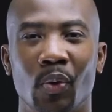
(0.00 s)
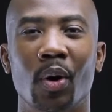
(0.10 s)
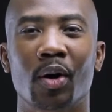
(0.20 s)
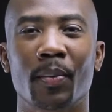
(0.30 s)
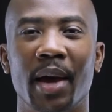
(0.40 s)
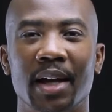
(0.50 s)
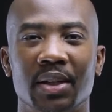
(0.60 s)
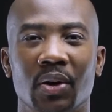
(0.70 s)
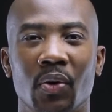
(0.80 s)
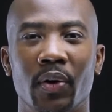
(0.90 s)
Welcome back to
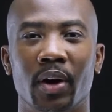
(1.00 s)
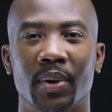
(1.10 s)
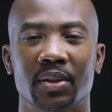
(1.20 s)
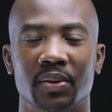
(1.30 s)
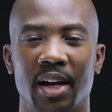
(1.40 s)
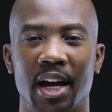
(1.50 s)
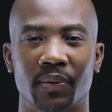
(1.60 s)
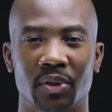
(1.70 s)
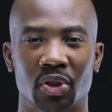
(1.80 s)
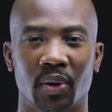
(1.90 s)
Corey Reese
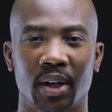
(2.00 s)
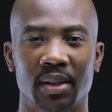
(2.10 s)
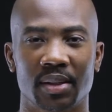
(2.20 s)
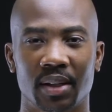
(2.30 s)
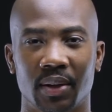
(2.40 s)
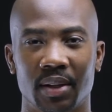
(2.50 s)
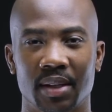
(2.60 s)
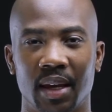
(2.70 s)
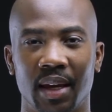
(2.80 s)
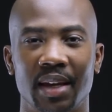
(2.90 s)
Photography's training series.
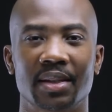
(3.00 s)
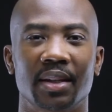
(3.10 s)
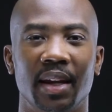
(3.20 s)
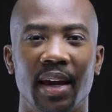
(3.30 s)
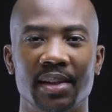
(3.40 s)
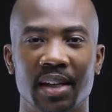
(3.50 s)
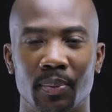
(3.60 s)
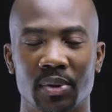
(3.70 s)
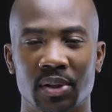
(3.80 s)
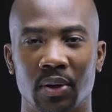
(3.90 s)
In today's
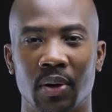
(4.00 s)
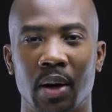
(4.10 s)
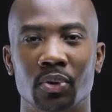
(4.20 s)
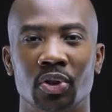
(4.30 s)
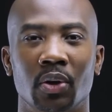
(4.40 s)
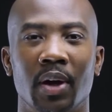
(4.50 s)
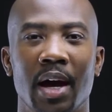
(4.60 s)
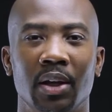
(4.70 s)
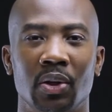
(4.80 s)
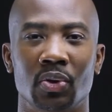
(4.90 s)
episode, I will show you how
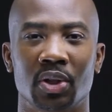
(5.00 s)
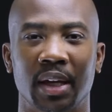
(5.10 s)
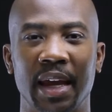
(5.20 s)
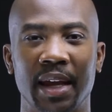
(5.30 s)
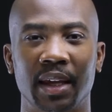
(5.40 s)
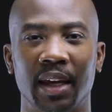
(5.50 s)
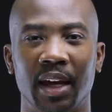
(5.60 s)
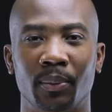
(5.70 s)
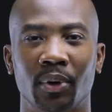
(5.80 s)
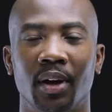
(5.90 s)
to use your Canon
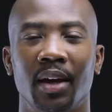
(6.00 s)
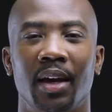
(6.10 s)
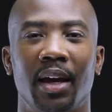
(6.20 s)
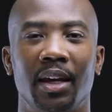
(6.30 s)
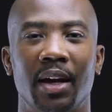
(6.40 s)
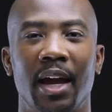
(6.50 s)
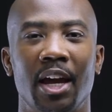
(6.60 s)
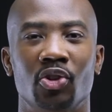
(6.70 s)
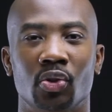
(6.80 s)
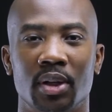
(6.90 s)
camera and your
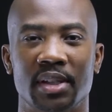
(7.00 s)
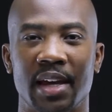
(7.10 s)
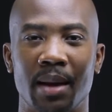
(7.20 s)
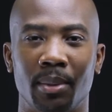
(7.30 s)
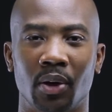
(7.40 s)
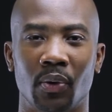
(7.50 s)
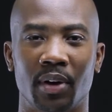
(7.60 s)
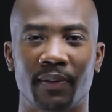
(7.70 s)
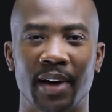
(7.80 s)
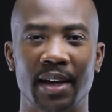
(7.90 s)
Android tablet or
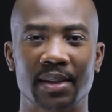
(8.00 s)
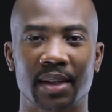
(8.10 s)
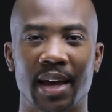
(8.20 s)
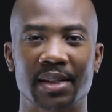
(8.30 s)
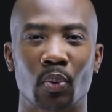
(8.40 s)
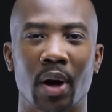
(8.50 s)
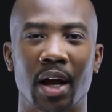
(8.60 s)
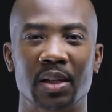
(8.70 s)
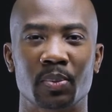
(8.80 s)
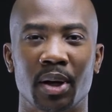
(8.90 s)
device as a
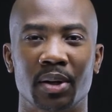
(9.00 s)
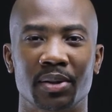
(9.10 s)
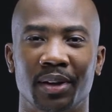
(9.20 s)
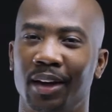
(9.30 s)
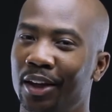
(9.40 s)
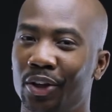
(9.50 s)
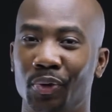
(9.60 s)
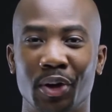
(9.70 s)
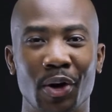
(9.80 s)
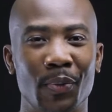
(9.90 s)
wireless monitor. You
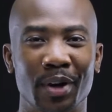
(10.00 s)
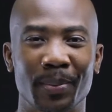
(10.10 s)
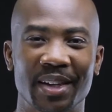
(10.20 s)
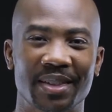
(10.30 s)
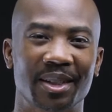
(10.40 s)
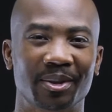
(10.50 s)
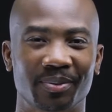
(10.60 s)
don't want to miss it.